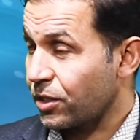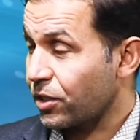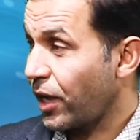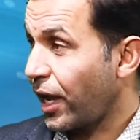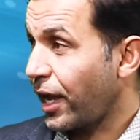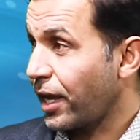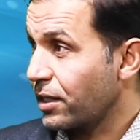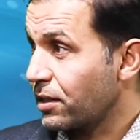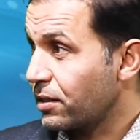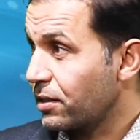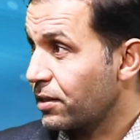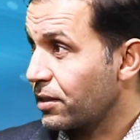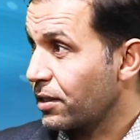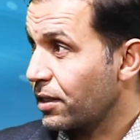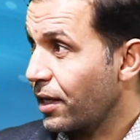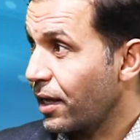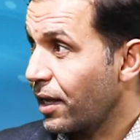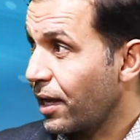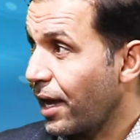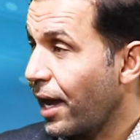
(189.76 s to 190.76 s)
creates
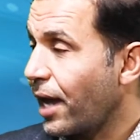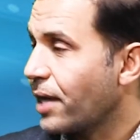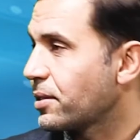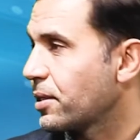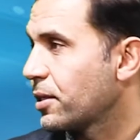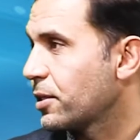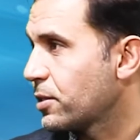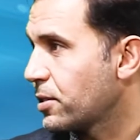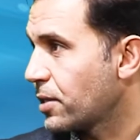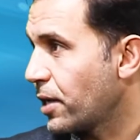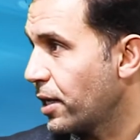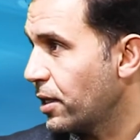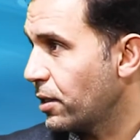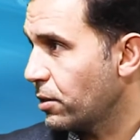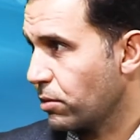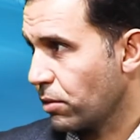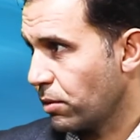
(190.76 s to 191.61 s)
hazards, right?